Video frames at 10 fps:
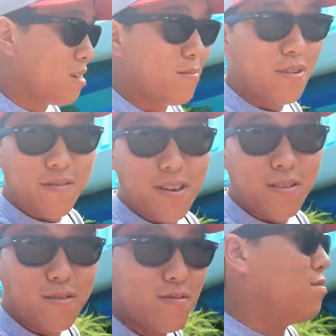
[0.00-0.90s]
some of my
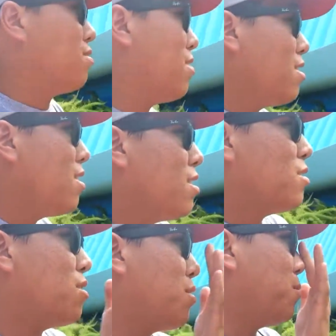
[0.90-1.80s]
favorite foods.
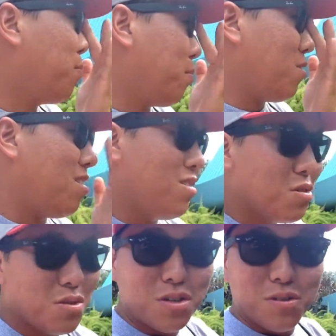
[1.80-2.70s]
So,
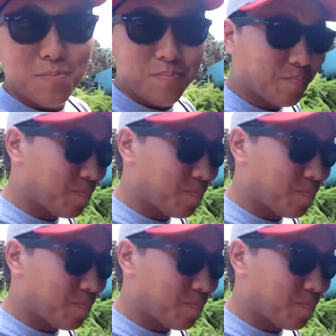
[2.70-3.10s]
also,